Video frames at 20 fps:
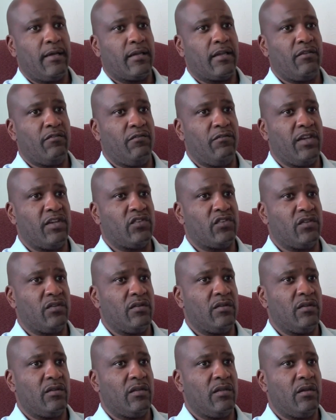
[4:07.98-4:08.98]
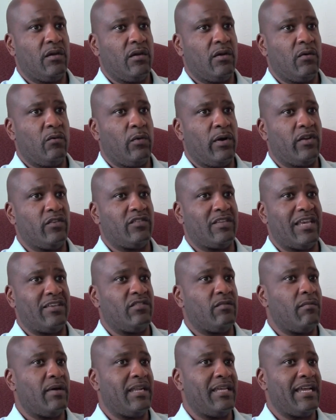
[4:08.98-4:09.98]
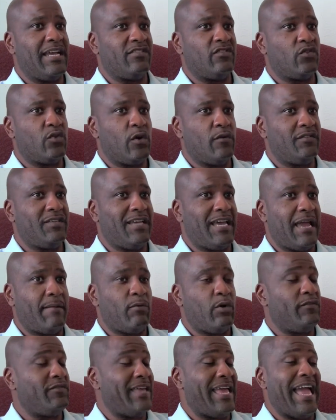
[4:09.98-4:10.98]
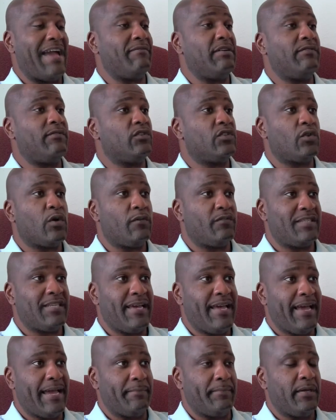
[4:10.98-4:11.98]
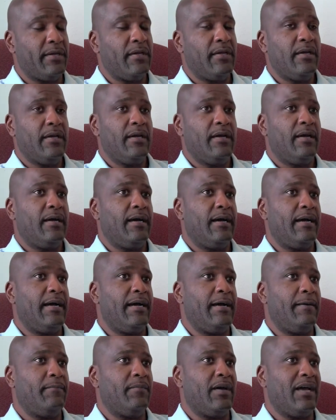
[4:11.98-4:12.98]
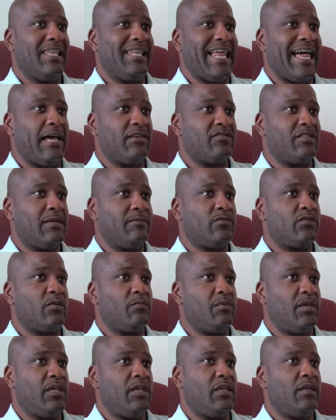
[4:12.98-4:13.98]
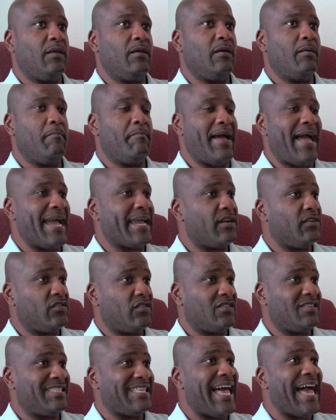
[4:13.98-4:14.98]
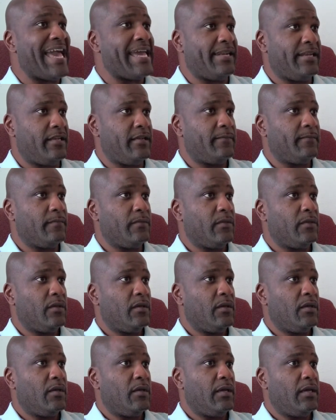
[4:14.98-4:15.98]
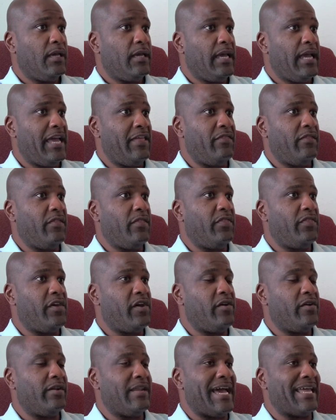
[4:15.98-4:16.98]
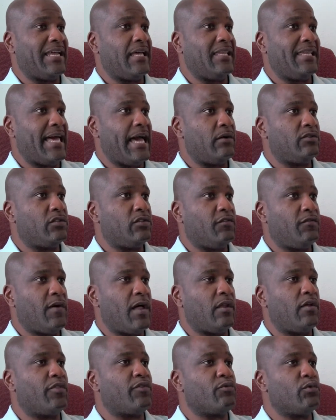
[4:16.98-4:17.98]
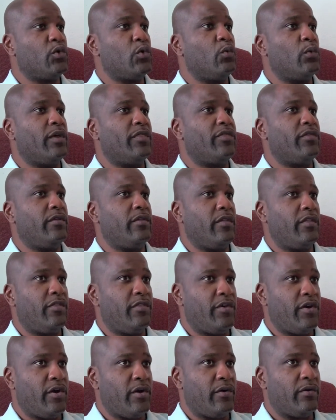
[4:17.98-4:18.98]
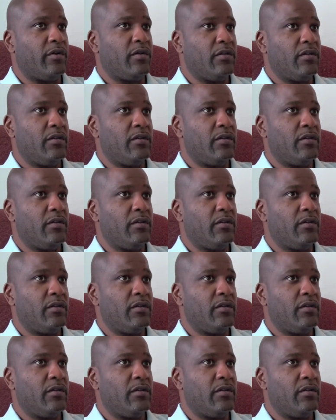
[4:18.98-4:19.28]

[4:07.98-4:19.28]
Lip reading: conviction where, say, somebody has served time, or if they haven't even served time, allows them to be back in society, and they're not allowed to follow through with their